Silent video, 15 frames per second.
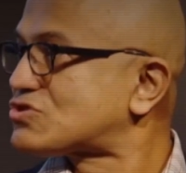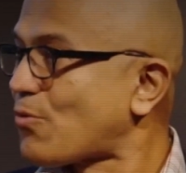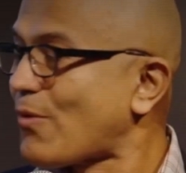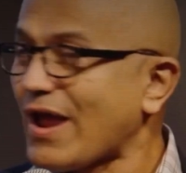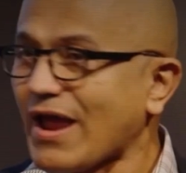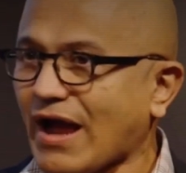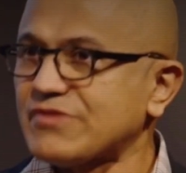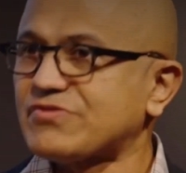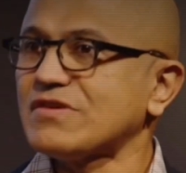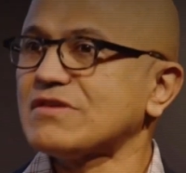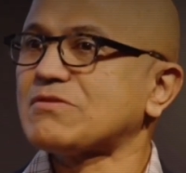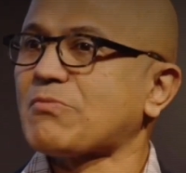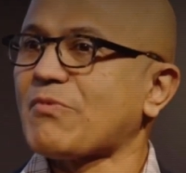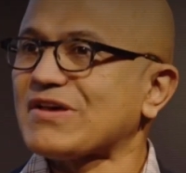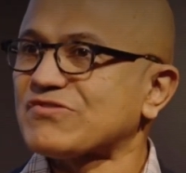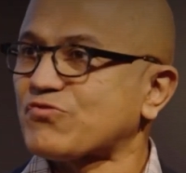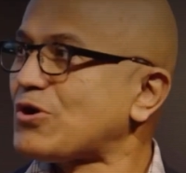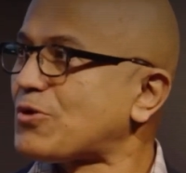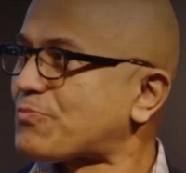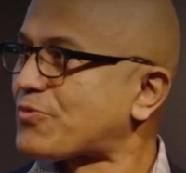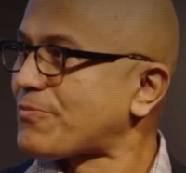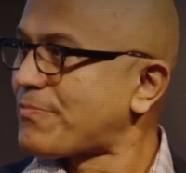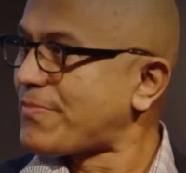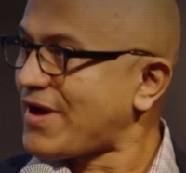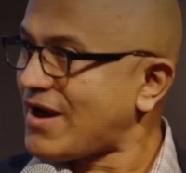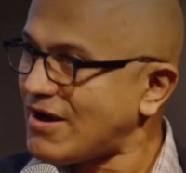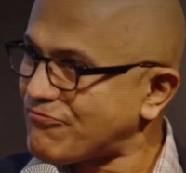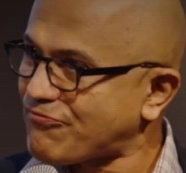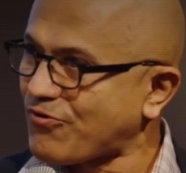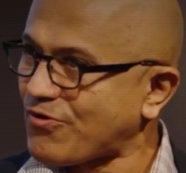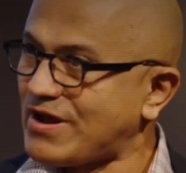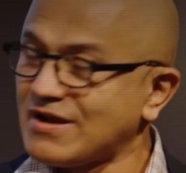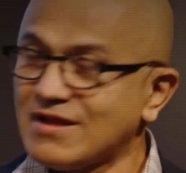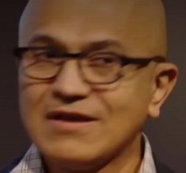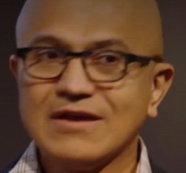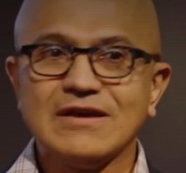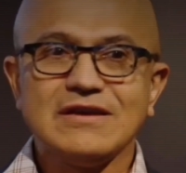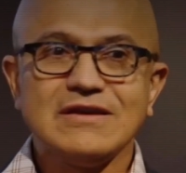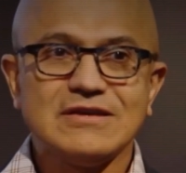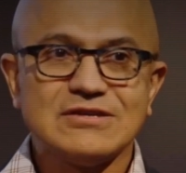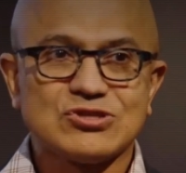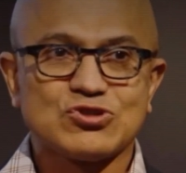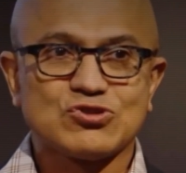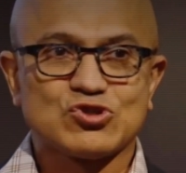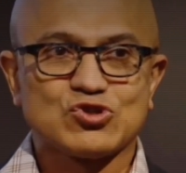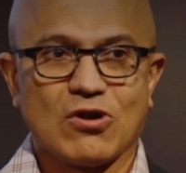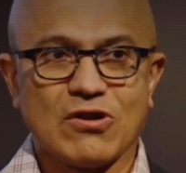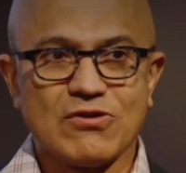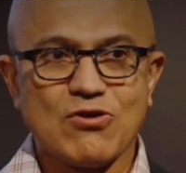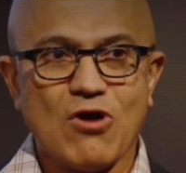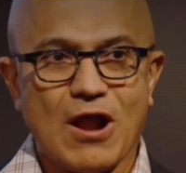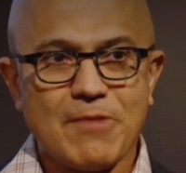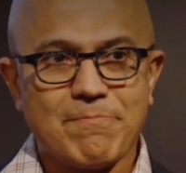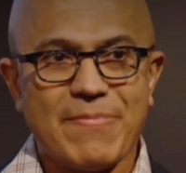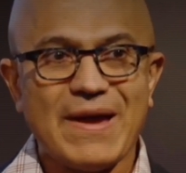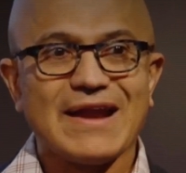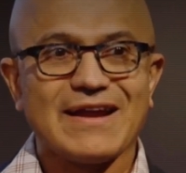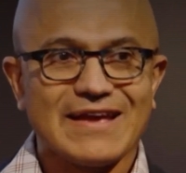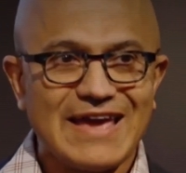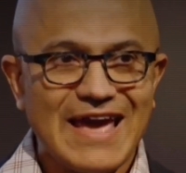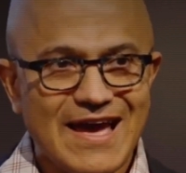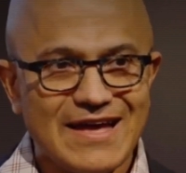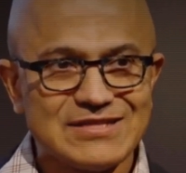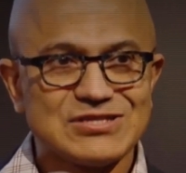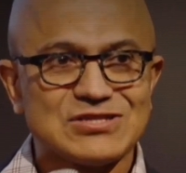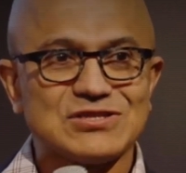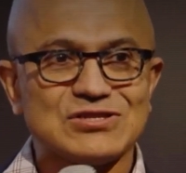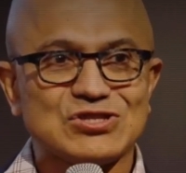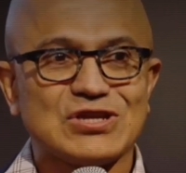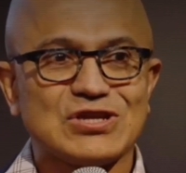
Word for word: the way, I think the best way to prepare for it is to sort of not bet against this